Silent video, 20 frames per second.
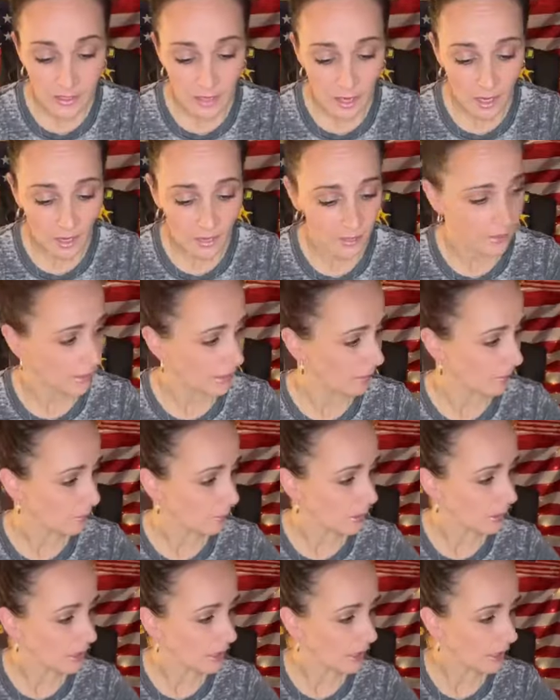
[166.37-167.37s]
cut, and I'm
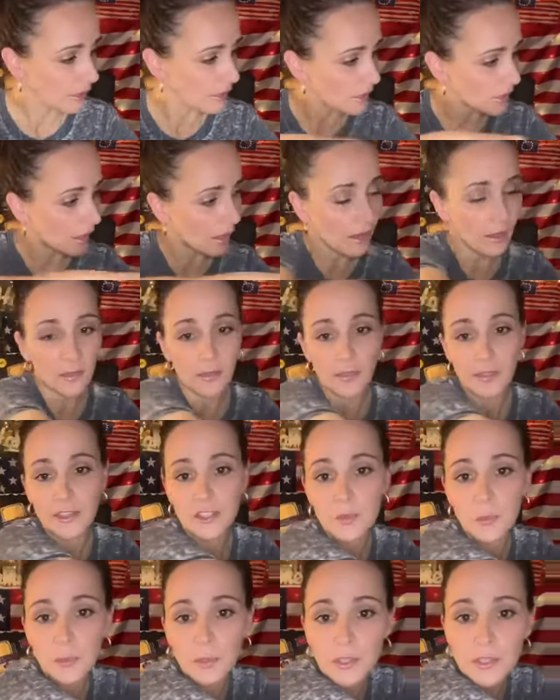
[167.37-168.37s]
going to need to cut
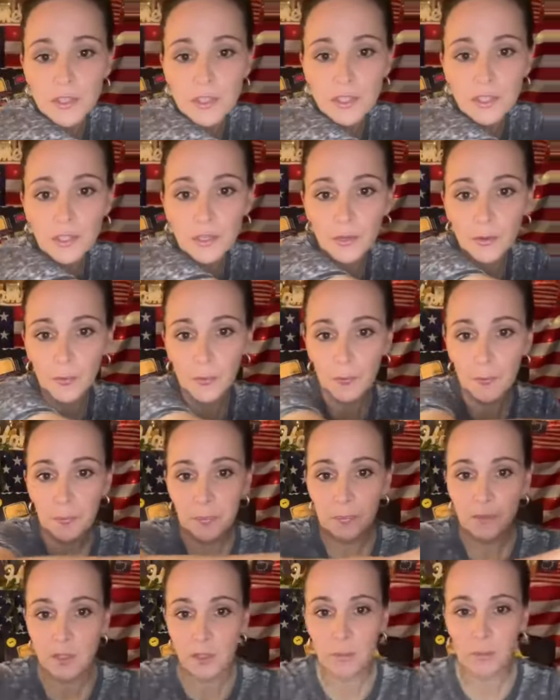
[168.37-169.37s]
this one too.
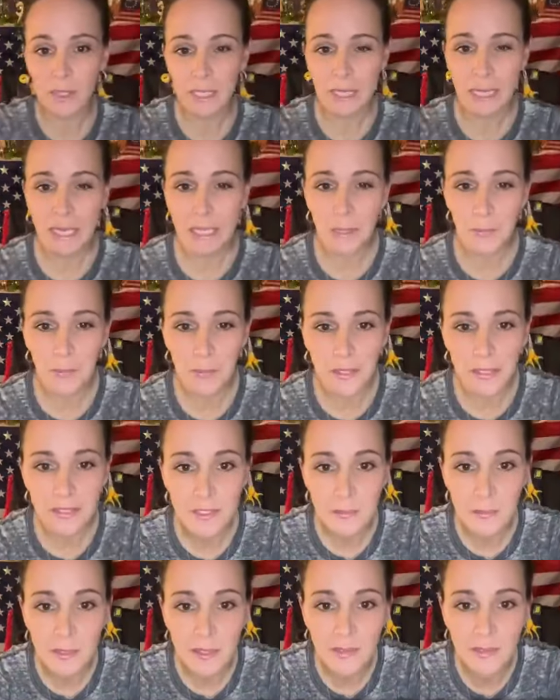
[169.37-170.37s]
So I'm going to kind of
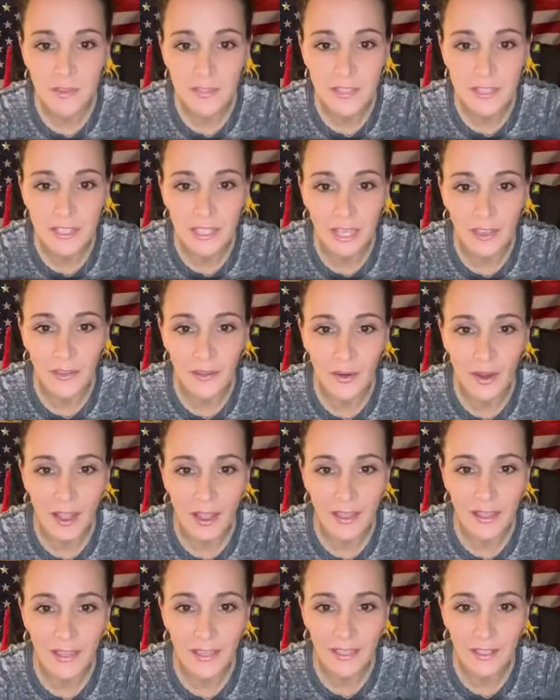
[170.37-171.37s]
piecemeal this together.
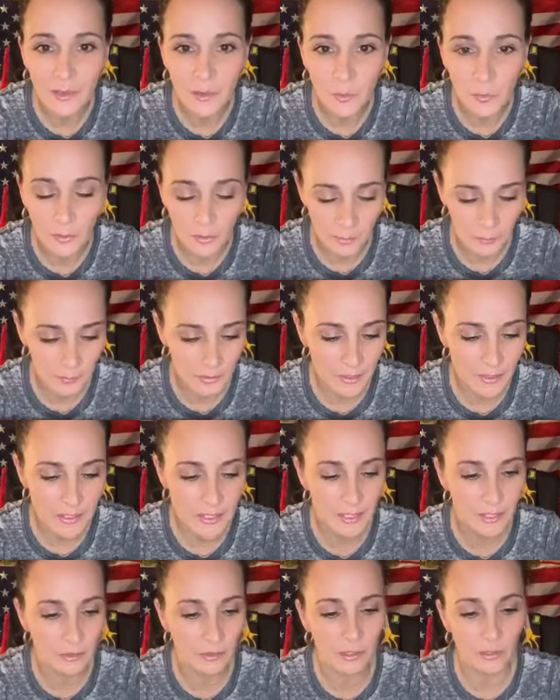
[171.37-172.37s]
Hi, Lori with
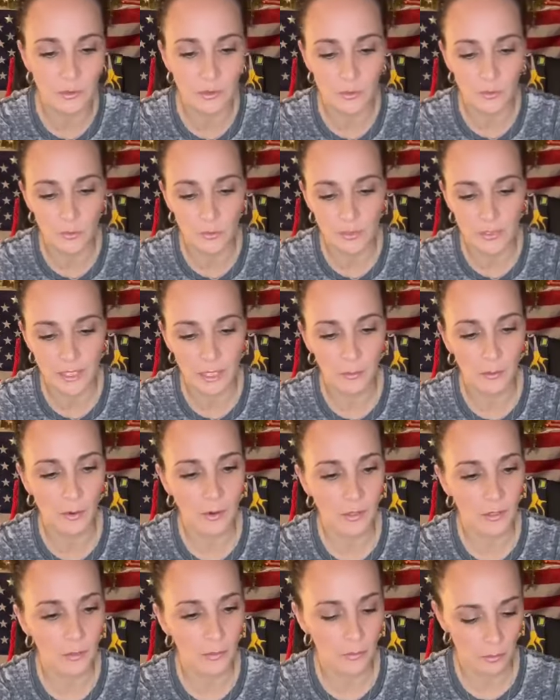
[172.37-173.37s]
Interior Jewels. How are
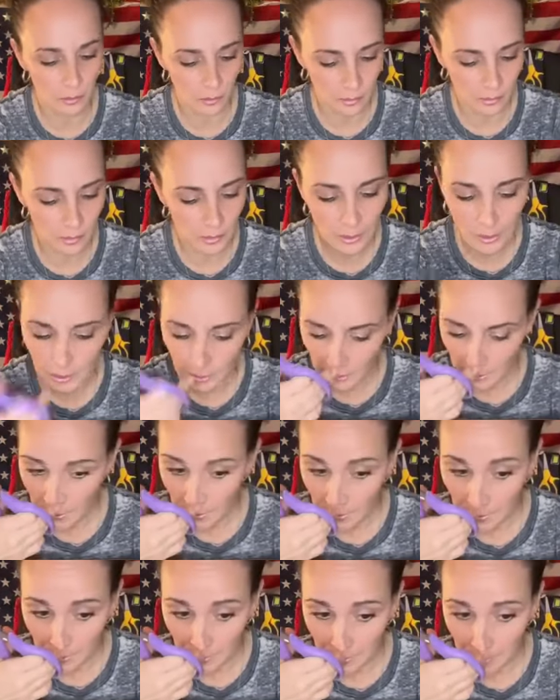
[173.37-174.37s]
you, girl?
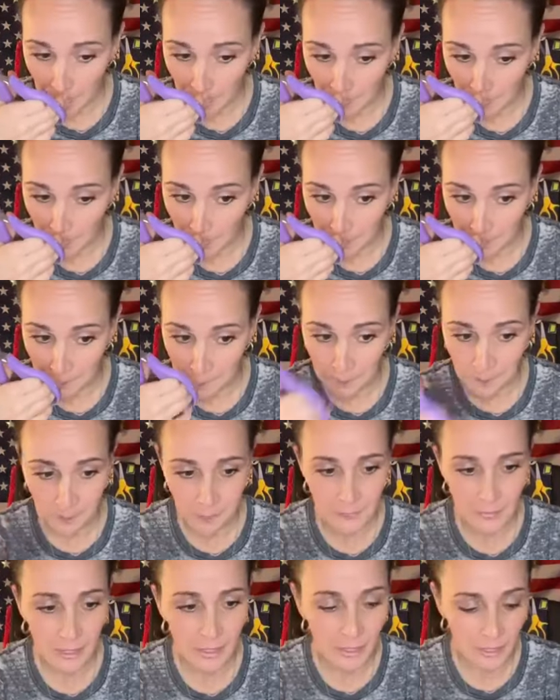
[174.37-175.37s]
And
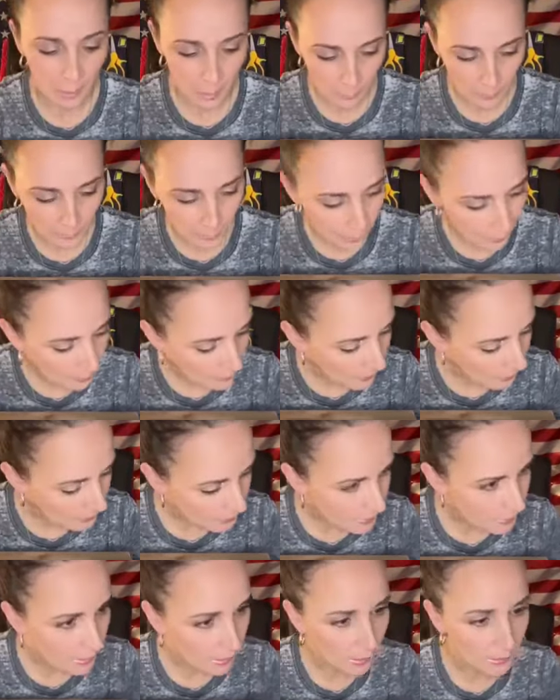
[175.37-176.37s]
I hope I don't
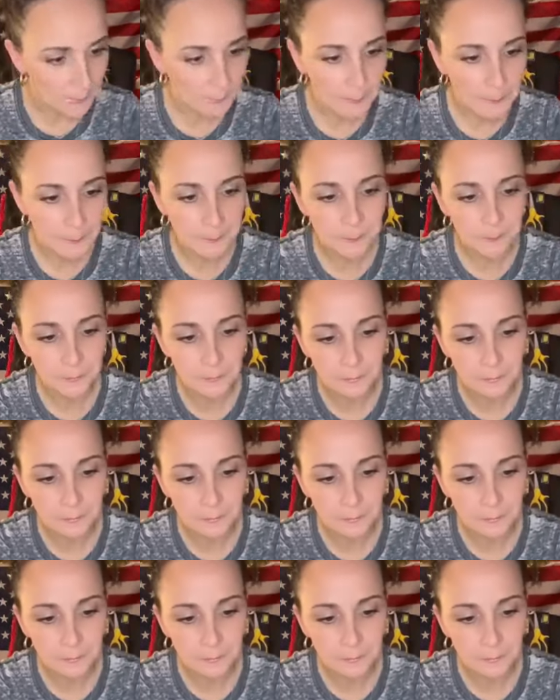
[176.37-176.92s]
mess it up.